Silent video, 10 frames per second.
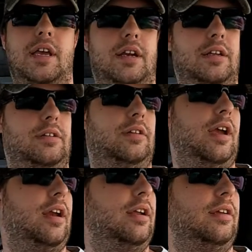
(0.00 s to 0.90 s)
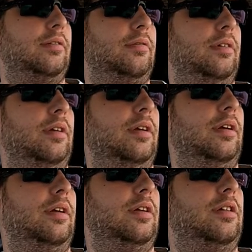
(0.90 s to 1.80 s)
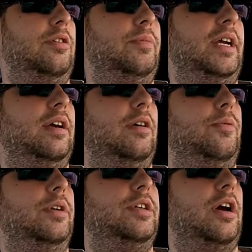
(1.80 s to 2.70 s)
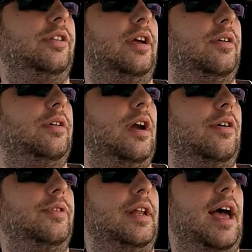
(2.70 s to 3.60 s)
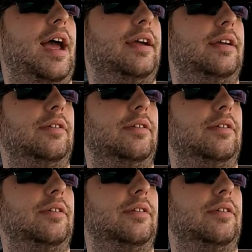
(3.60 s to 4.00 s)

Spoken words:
Kind of clue me in on what y'all think y'all would like,